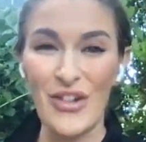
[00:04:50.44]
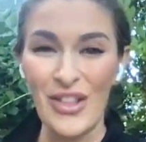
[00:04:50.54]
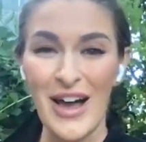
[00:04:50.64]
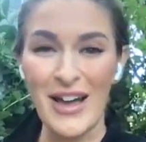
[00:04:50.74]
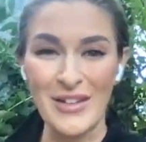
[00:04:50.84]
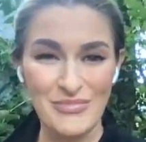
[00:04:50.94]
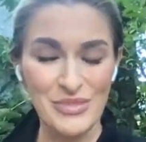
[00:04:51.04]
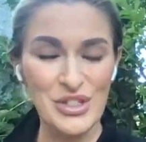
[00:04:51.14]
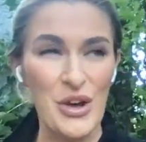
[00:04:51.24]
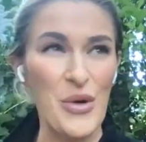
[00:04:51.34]
full on.
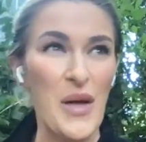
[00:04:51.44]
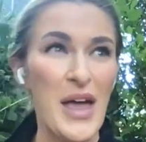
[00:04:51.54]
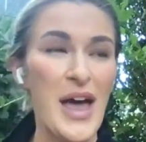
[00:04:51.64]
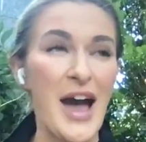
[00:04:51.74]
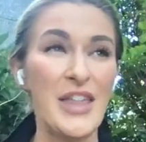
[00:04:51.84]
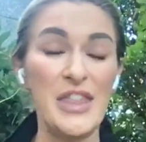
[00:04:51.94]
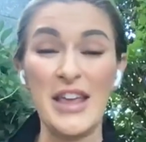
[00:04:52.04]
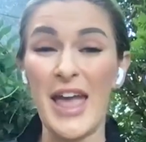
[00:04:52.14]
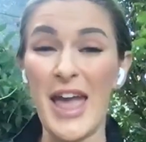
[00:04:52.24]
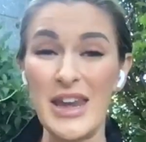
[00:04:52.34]
So I
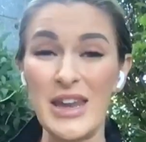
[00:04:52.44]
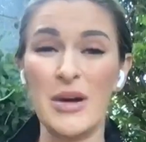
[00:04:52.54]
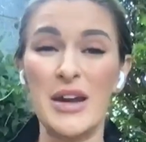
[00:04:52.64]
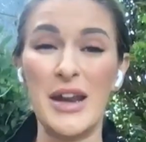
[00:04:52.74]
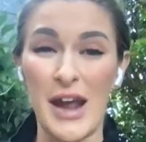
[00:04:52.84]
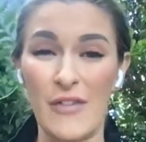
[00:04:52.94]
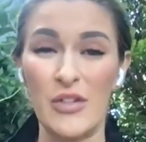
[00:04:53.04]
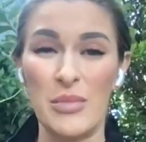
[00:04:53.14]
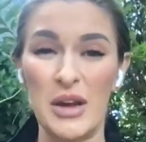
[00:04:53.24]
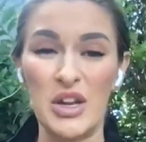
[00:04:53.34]
think anybody and
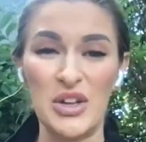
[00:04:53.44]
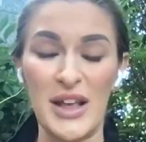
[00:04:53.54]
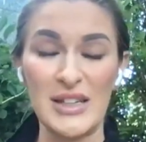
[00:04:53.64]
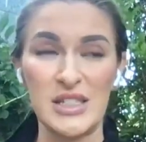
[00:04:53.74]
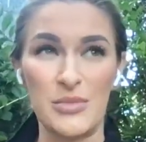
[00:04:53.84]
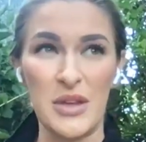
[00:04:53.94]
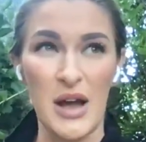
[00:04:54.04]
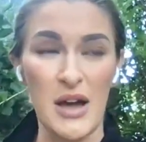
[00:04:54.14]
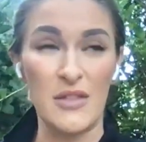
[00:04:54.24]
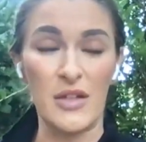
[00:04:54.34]
everybody could get something
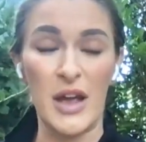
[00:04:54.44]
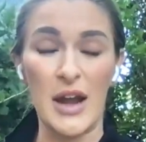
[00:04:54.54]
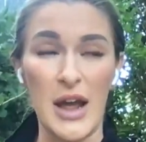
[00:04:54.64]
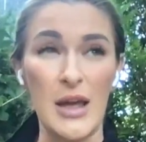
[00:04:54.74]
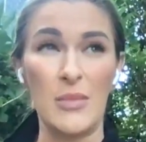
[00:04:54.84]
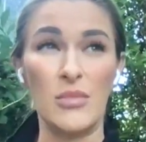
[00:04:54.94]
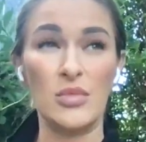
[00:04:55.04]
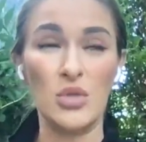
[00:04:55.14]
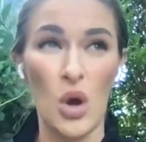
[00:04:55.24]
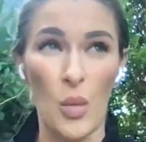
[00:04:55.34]
out of it, and I am
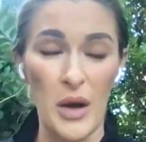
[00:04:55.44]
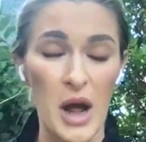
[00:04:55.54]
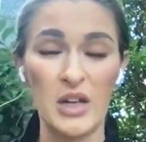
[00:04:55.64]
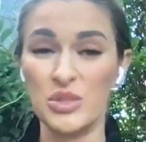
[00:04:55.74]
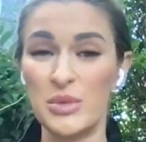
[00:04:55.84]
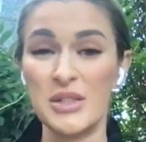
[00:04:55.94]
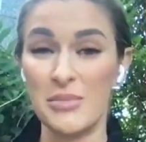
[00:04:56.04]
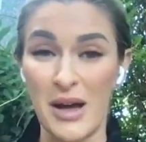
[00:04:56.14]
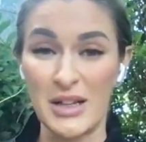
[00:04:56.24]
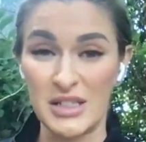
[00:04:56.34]

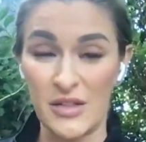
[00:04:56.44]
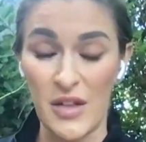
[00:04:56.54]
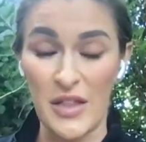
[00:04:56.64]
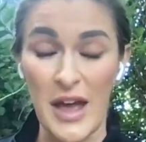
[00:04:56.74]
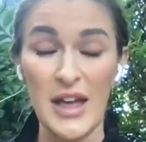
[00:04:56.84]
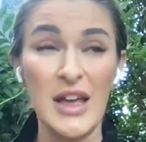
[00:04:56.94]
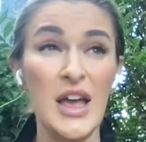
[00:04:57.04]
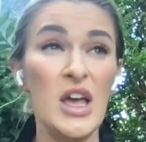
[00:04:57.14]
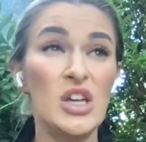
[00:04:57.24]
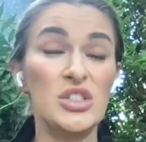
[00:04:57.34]
100% positive on that.
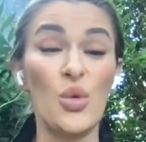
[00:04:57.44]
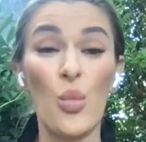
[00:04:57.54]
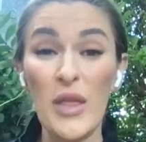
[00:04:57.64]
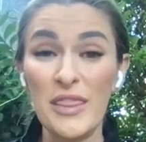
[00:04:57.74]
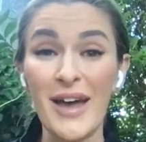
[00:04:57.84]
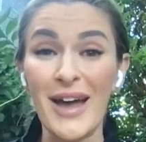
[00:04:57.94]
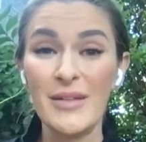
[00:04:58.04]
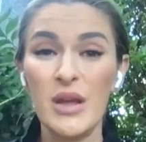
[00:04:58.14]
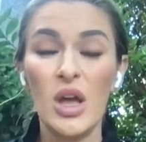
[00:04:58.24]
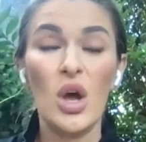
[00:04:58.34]
So with that
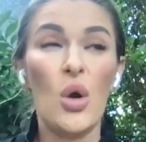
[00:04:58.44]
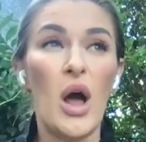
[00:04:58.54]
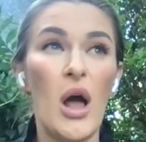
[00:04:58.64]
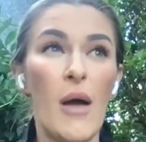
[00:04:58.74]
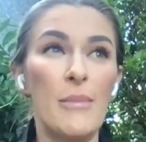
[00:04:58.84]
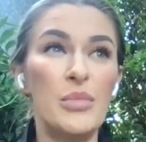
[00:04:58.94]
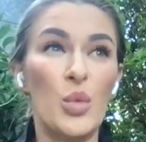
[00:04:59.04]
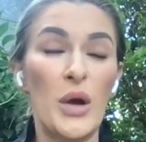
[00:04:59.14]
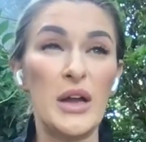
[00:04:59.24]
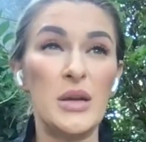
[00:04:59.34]
um,
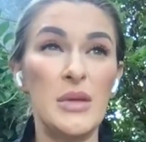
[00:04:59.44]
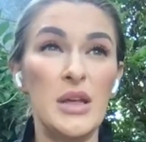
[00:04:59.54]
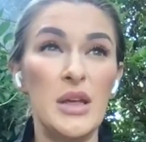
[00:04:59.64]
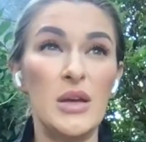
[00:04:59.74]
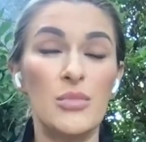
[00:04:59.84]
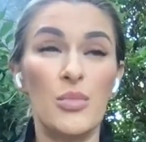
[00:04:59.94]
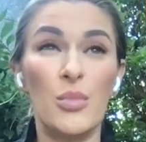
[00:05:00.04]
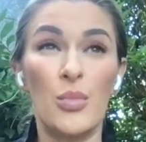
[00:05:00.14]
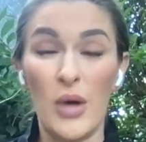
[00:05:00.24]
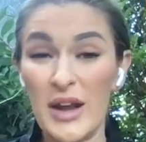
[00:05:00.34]
we're going to be,
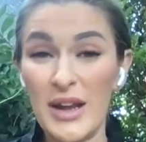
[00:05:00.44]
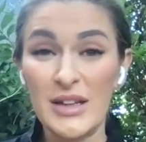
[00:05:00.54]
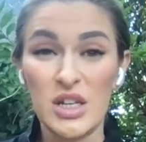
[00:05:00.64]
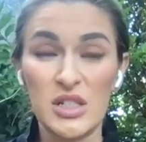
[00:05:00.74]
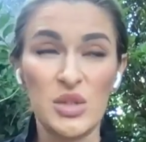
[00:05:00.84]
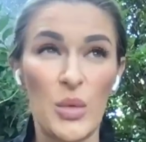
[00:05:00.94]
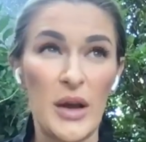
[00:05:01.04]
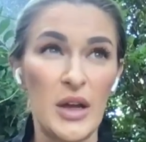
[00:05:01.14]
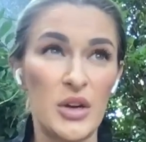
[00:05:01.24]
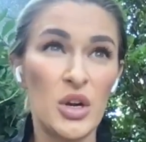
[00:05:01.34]
Brittany is also
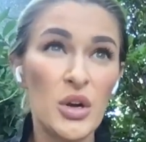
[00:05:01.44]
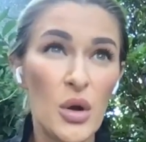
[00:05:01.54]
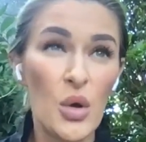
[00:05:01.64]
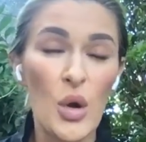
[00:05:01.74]
working on her own